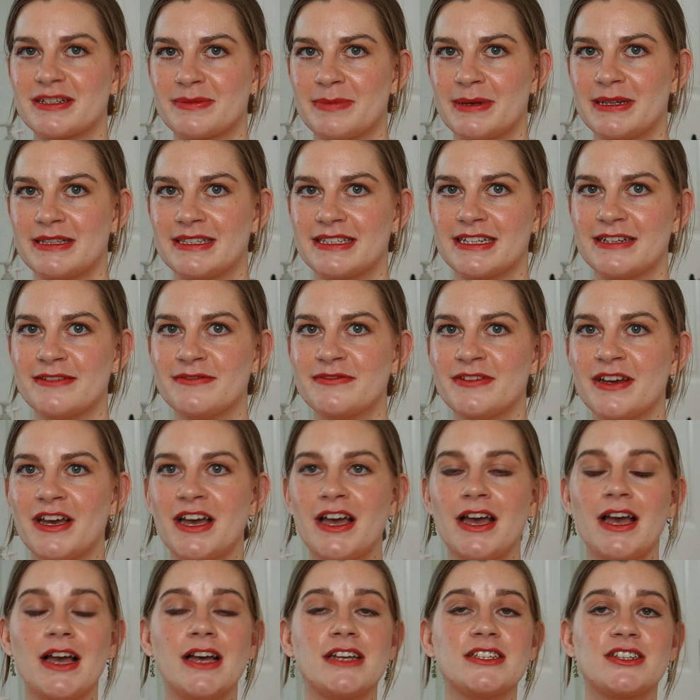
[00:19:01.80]
expensive.
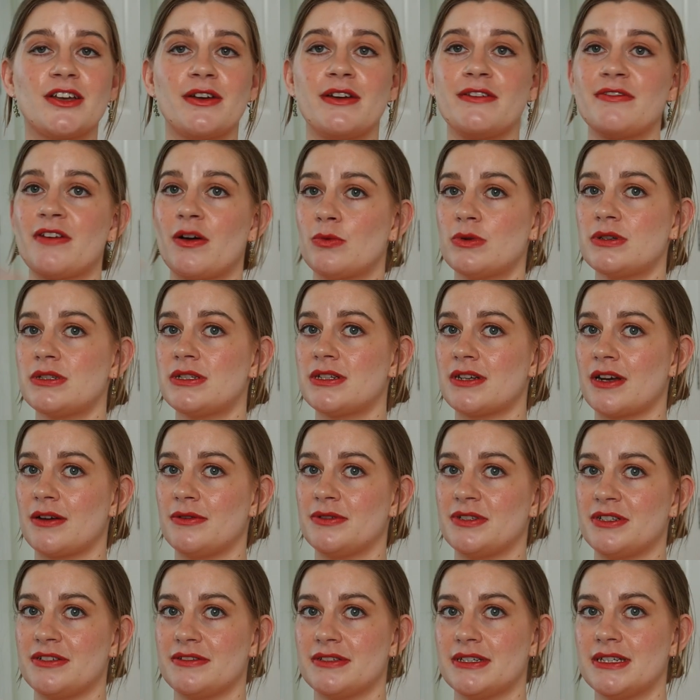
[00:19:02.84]
So if I was to go
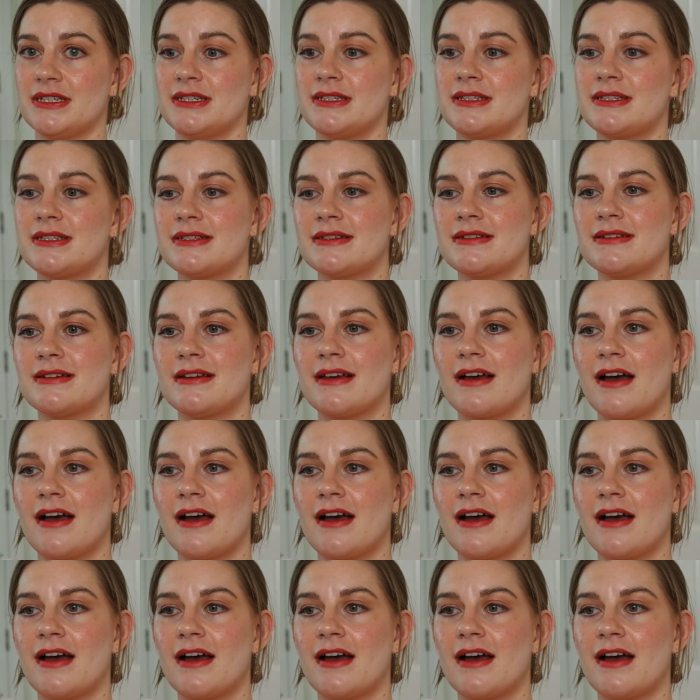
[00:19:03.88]
and do this,